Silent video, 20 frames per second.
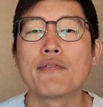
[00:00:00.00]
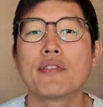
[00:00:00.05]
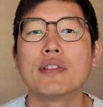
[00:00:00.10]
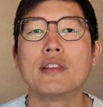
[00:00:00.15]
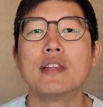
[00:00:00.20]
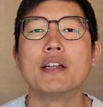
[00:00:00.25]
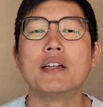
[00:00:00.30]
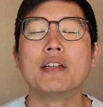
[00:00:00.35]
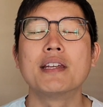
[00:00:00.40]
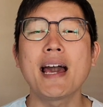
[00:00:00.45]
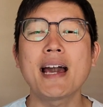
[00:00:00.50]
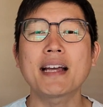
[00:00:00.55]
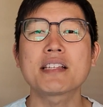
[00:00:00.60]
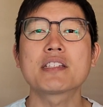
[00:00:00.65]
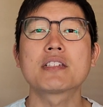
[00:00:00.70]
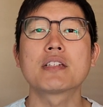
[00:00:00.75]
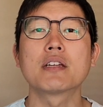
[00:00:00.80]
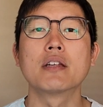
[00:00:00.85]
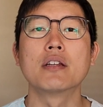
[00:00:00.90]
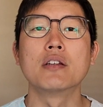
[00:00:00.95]
The
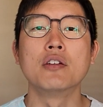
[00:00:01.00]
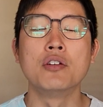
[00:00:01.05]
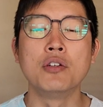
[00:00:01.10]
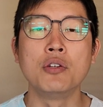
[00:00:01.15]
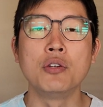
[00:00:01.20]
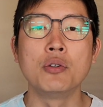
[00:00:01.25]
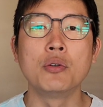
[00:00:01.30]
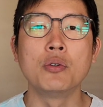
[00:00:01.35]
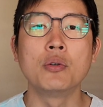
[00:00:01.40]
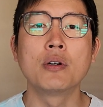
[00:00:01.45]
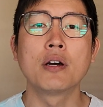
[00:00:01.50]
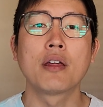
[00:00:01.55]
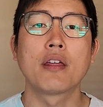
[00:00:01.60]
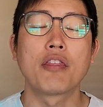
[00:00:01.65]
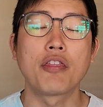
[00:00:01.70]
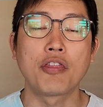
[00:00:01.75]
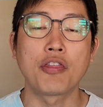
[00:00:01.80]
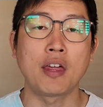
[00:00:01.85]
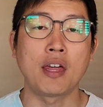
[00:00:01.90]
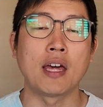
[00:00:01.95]
next new
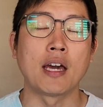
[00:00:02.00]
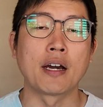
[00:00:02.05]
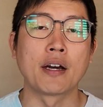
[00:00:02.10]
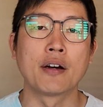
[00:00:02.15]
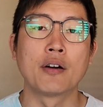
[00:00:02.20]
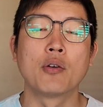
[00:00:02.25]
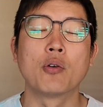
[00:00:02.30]
thing,